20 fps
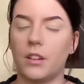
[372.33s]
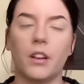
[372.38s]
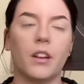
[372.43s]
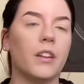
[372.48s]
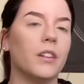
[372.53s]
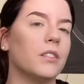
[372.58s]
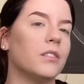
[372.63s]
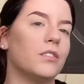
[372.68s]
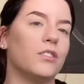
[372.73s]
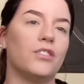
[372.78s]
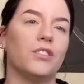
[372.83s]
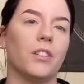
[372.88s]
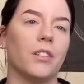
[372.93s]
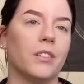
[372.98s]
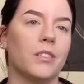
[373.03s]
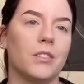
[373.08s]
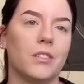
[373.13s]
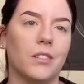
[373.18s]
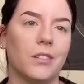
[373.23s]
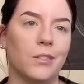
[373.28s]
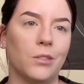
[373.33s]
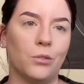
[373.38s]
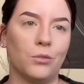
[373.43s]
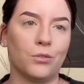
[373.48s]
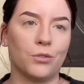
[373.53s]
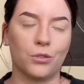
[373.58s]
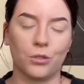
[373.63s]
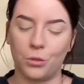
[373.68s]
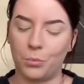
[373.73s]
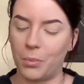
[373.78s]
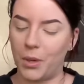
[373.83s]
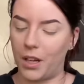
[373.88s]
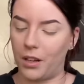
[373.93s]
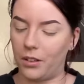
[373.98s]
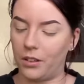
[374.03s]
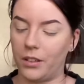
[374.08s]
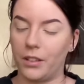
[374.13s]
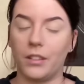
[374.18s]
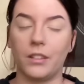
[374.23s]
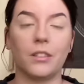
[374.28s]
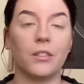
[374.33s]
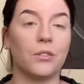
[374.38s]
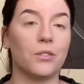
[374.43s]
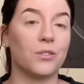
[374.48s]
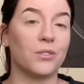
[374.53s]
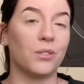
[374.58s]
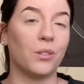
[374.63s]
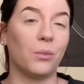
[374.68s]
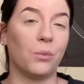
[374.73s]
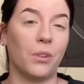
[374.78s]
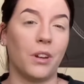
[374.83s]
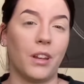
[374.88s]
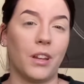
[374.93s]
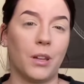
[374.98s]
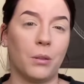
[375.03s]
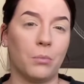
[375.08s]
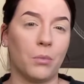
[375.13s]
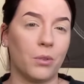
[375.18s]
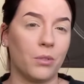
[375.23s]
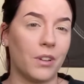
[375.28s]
it's just a neutral palette. There's no name,